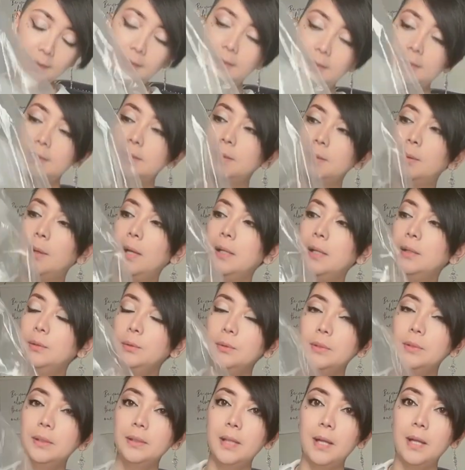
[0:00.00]
So I do
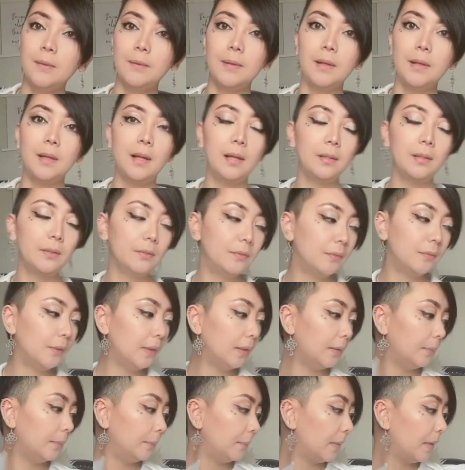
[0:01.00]
not have a lot of
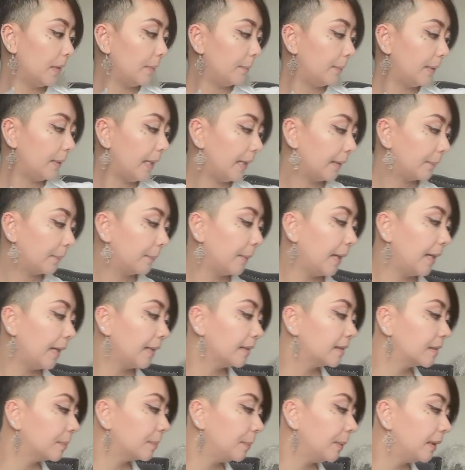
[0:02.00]
black
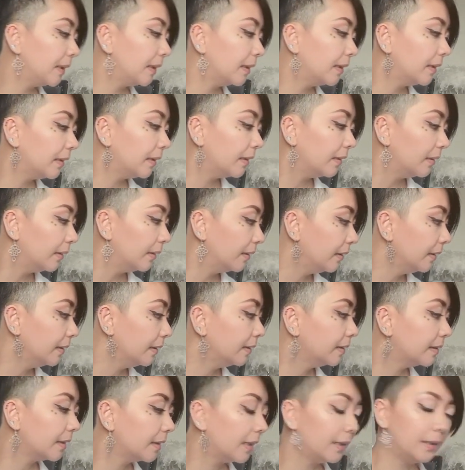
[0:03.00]
bags, because
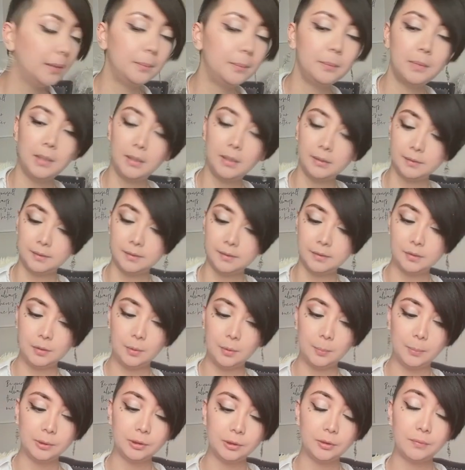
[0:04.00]
I am not so
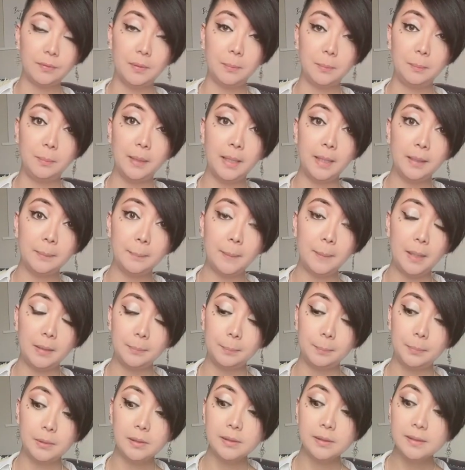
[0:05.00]
much of a black bag
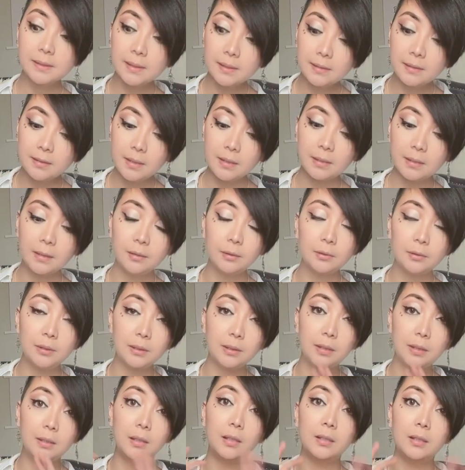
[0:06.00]
person, and I know that
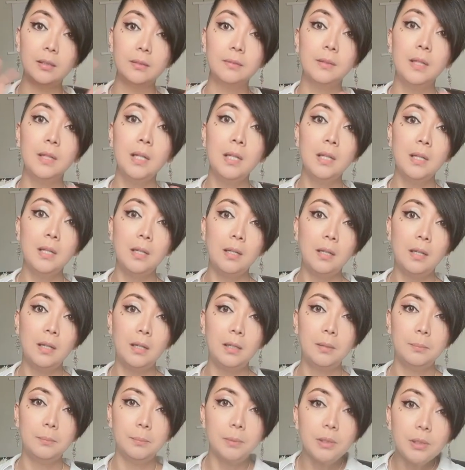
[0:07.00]
a lot
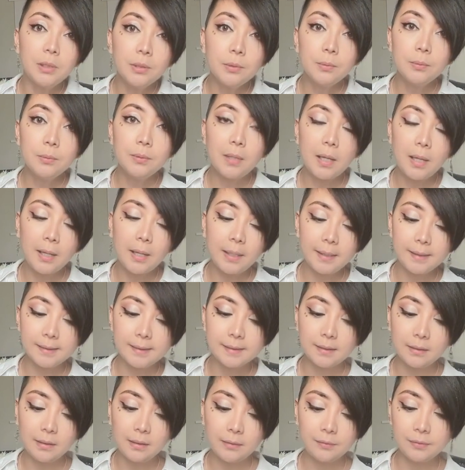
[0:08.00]
of you guys
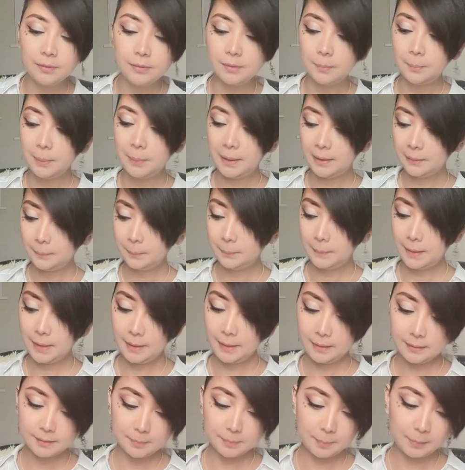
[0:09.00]
love black
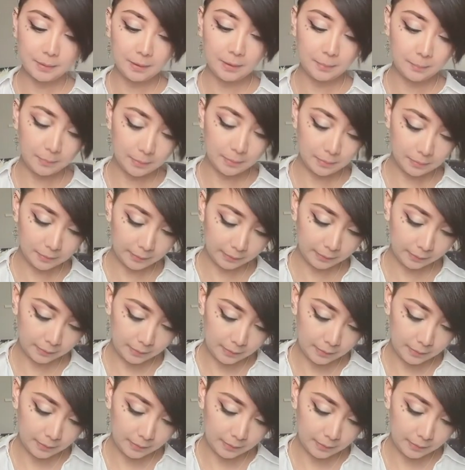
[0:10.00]
bags, but I'm like,